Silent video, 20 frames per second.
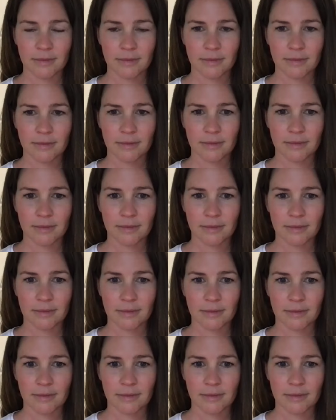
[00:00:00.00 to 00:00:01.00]

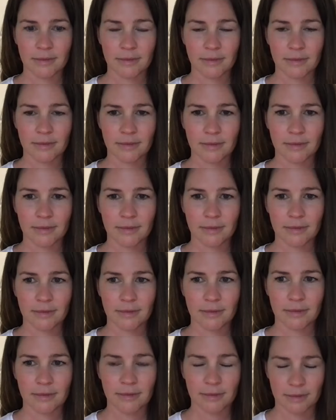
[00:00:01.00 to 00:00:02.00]

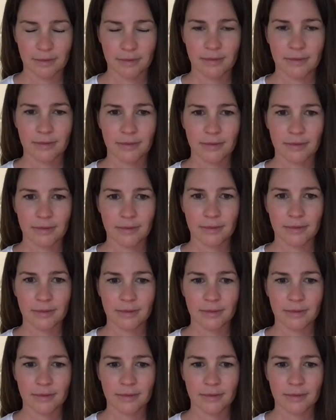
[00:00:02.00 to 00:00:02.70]
[no speech]